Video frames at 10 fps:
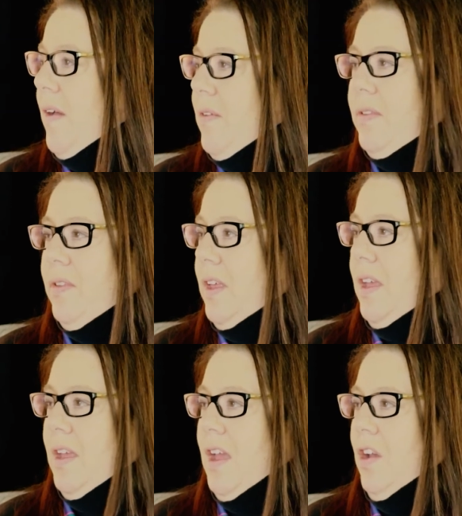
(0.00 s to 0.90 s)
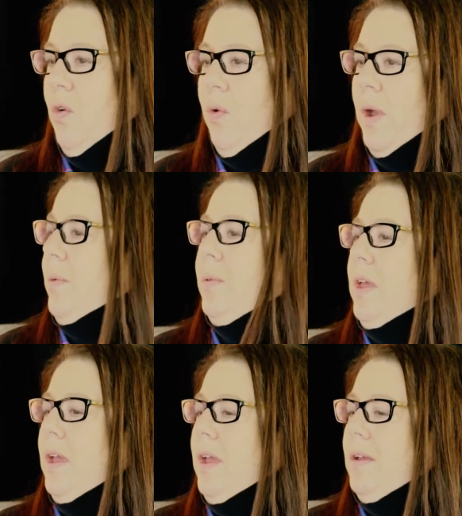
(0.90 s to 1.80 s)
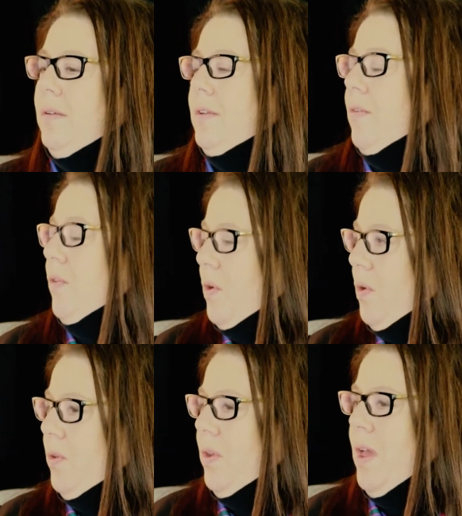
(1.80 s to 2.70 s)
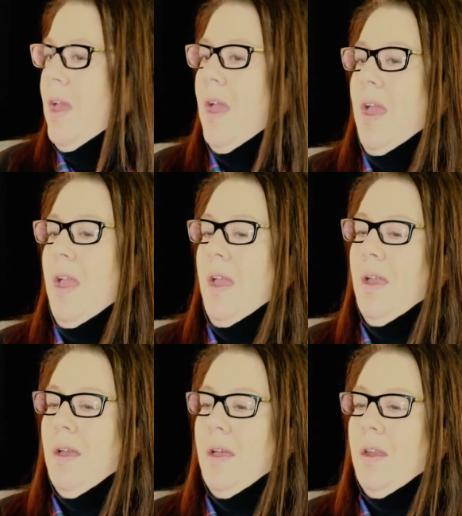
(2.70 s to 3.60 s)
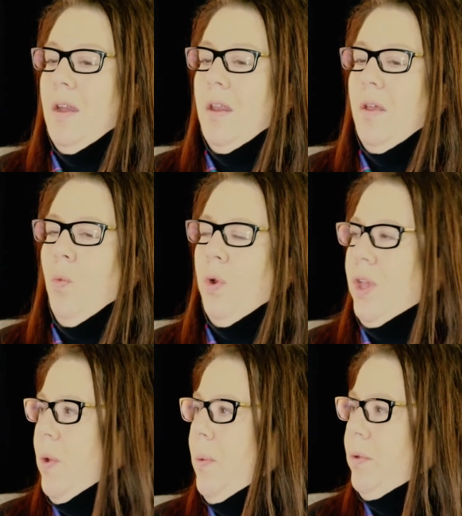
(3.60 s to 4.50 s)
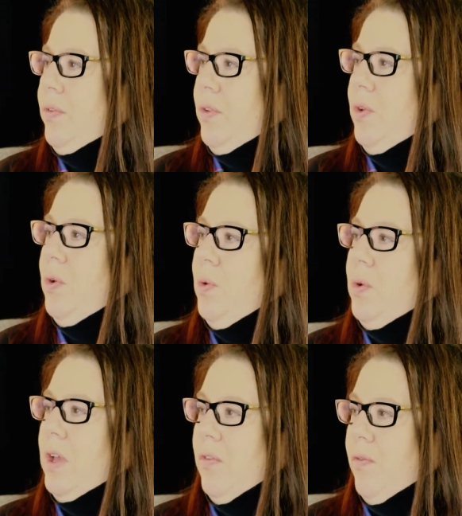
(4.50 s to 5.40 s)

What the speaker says: is obviously incredibly difficult. And were you able to